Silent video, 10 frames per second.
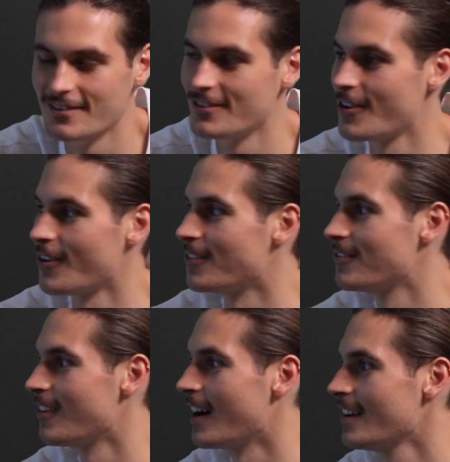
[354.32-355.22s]
Yo,
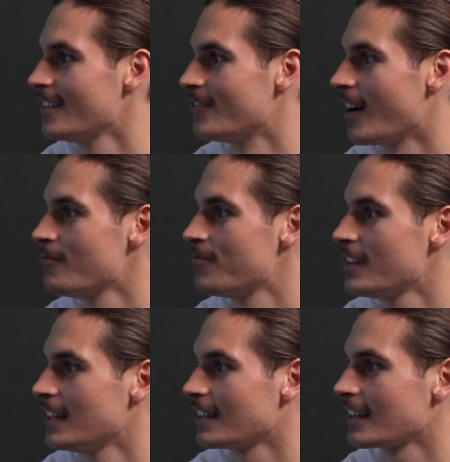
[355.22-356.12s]
I'm feeling
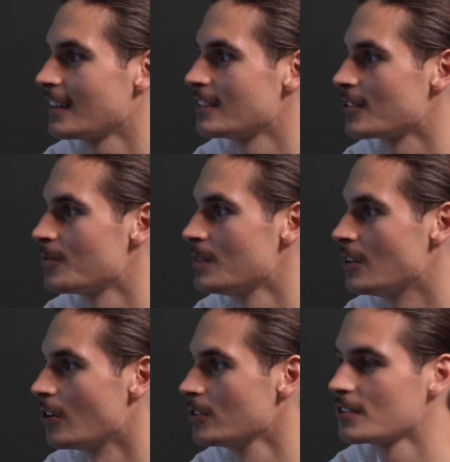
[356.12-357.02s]
like there's going to be
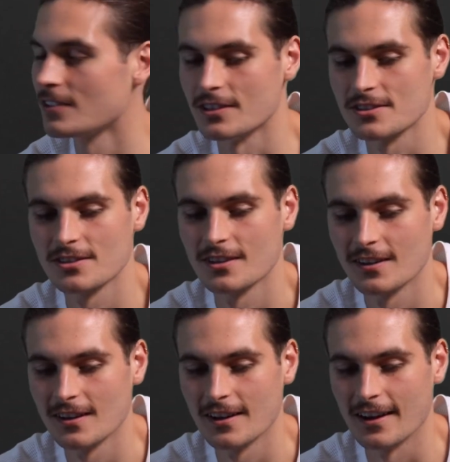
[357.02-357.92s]
goals in this.
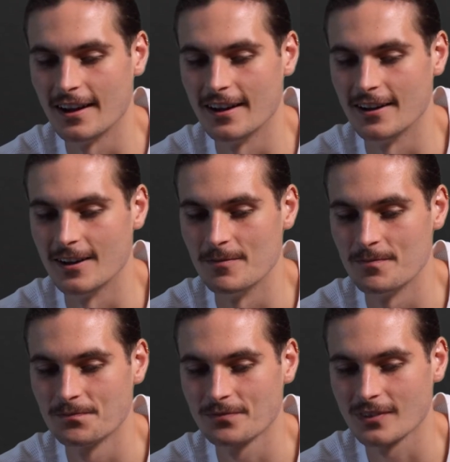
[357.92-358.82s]
I
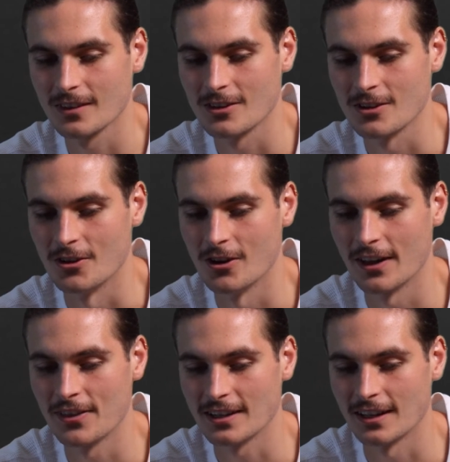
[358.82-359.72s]

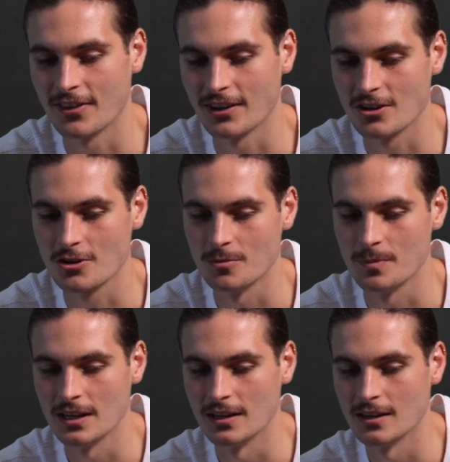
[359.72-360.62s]
think it could be
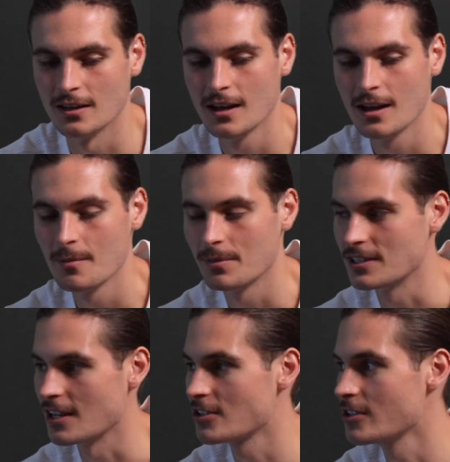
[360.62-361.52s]

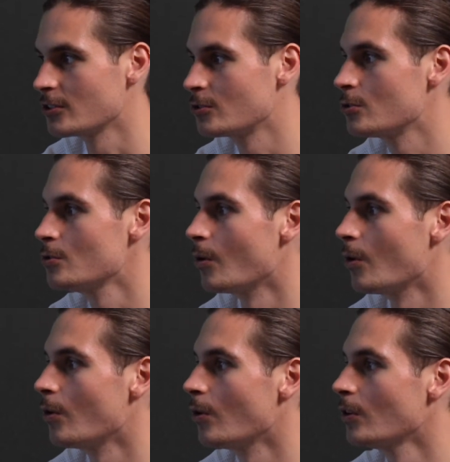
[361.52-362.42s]
potentially a
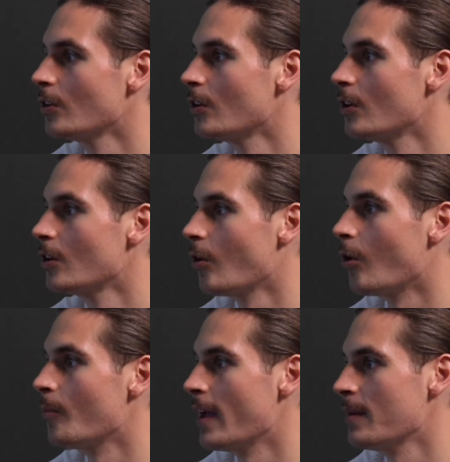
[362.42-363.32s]
2-2 or
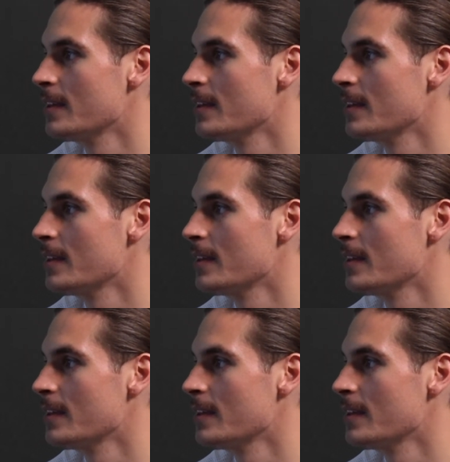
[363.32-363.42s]
maybe